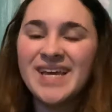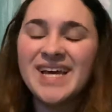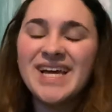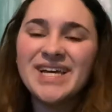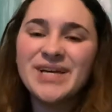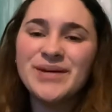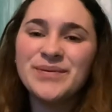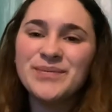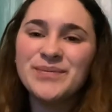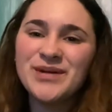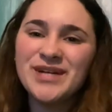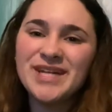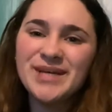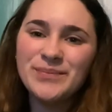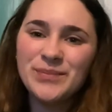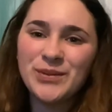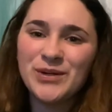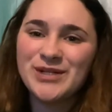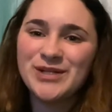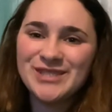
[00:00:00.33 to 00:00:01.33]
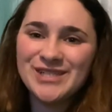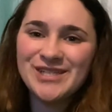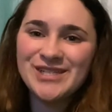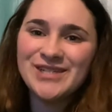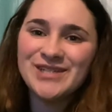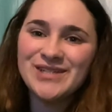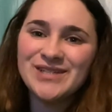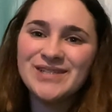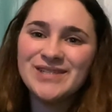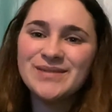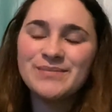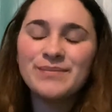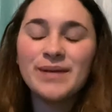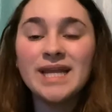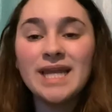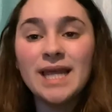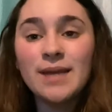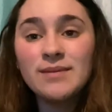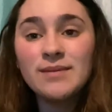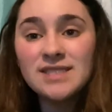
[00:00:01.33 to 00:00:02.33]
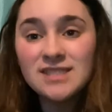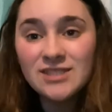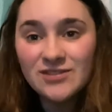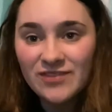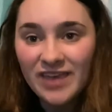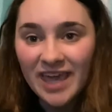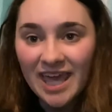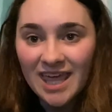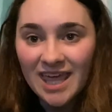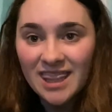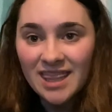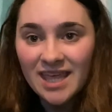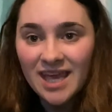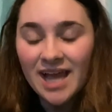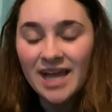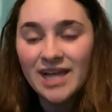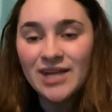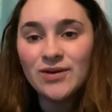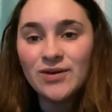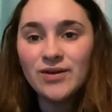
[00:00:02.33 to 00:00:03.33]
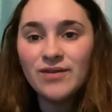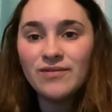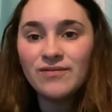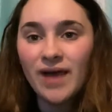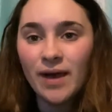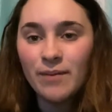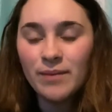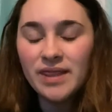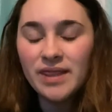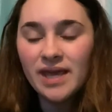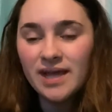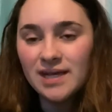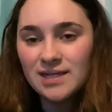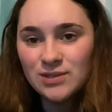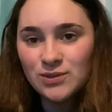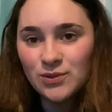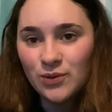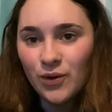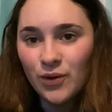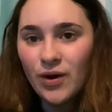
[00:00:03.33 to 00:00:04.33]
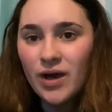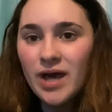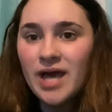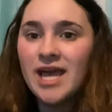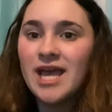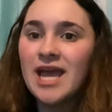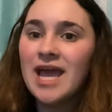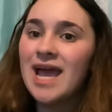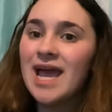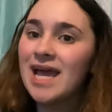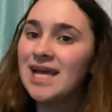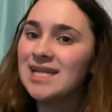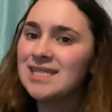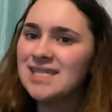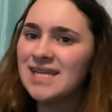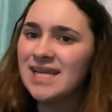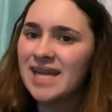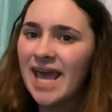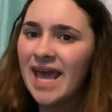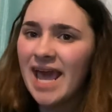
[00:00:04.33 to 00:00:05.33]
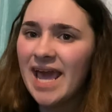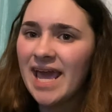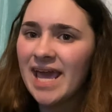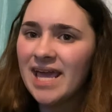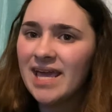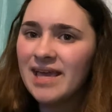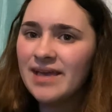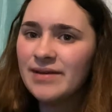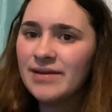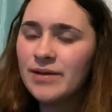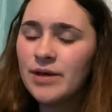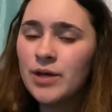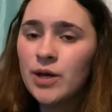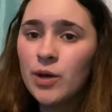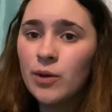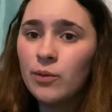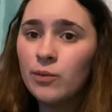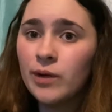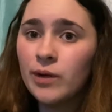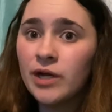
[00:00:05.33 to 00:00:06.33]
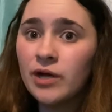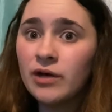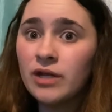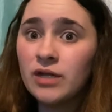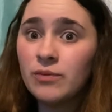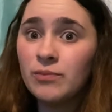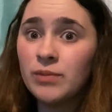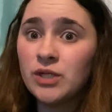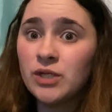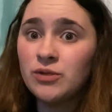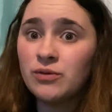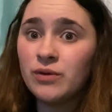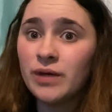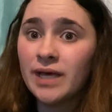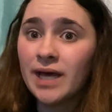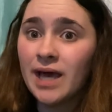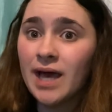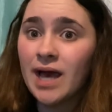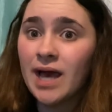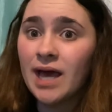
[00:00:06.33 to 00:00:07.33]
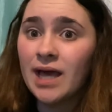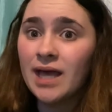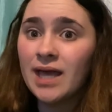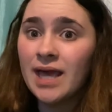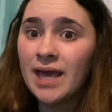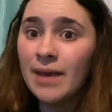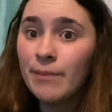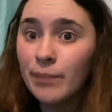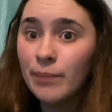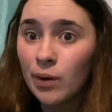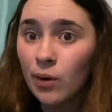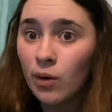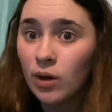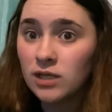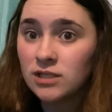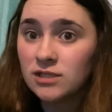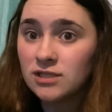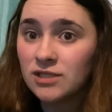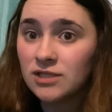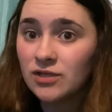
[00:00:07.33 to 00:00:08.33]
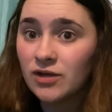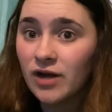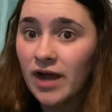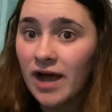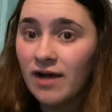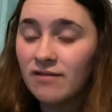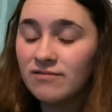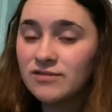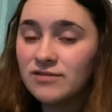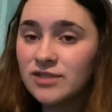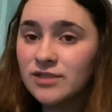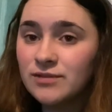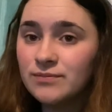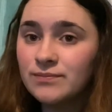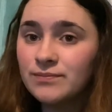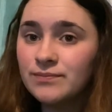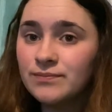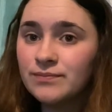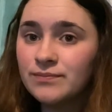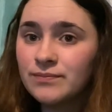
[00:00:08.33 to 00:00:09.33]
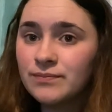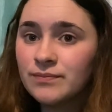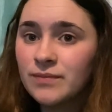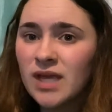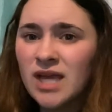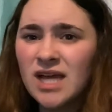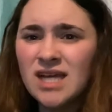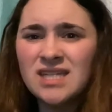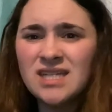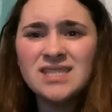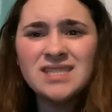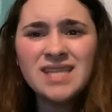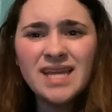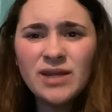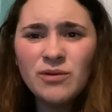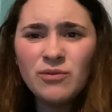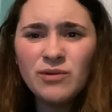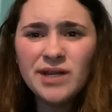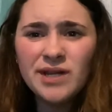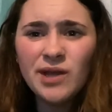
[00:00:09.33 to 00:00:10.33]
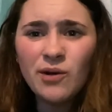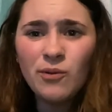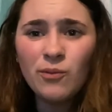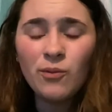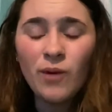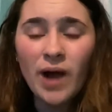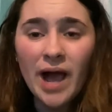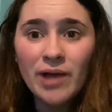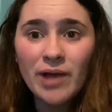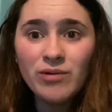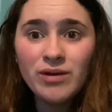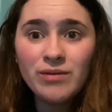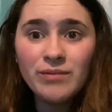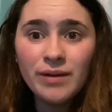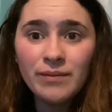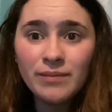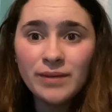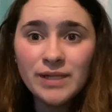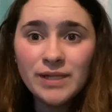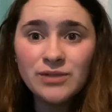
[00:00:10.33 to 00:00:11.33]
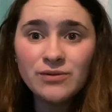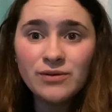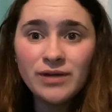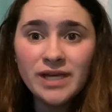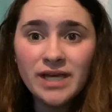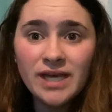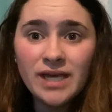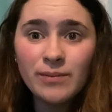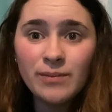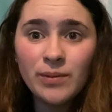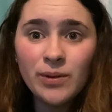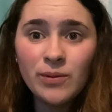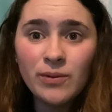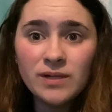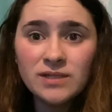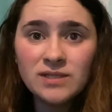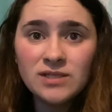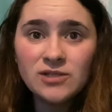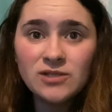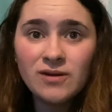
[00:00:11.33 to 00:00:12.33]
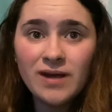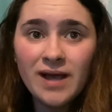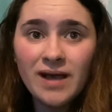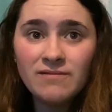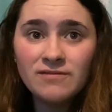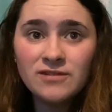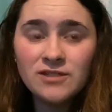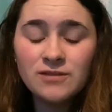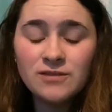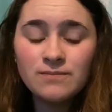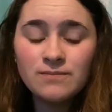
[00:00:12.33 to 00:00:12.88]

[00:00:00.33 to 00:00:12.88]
Good morning, boys and girls. My name is Faith. I go to Falmouth High School, and today we're going to be doing a hippo arts and craft. Does anyone know why we might be doing a hippo arts and craft?